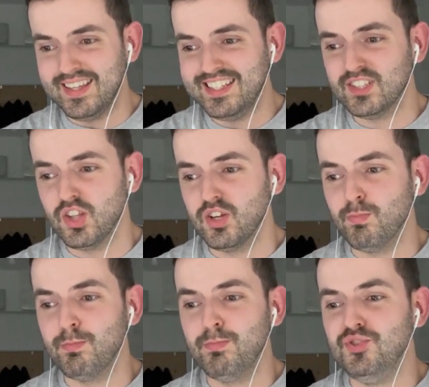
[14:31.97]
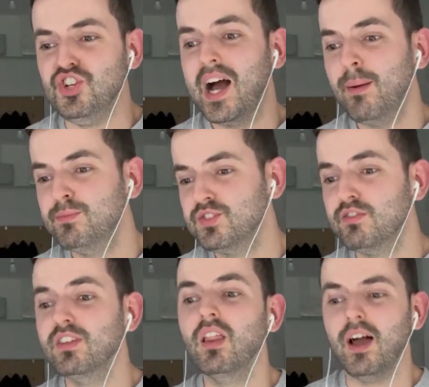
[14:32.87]
These are the jams
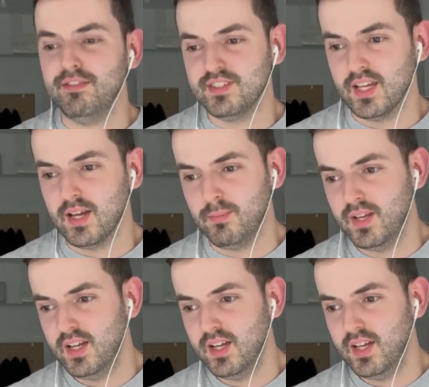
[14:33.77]
of a lifetime.